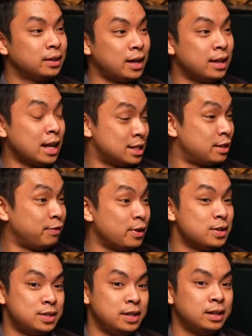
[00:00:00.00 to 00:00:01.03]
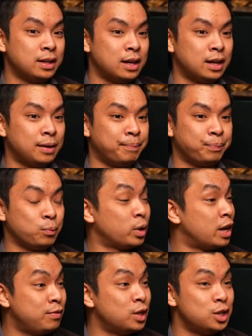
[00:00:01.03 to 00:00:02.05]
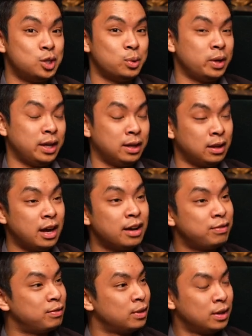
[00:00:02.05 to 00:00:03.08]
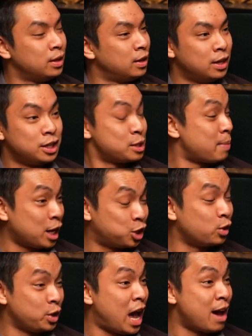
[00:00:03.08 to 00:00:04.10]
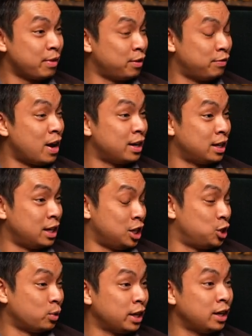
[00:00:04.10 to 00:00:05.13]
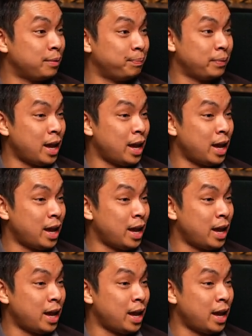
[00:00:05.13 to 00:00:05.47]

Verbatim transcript: And that's the first thing. Um, whatever you're doing in life, just make sure you're having fun and enjoying it.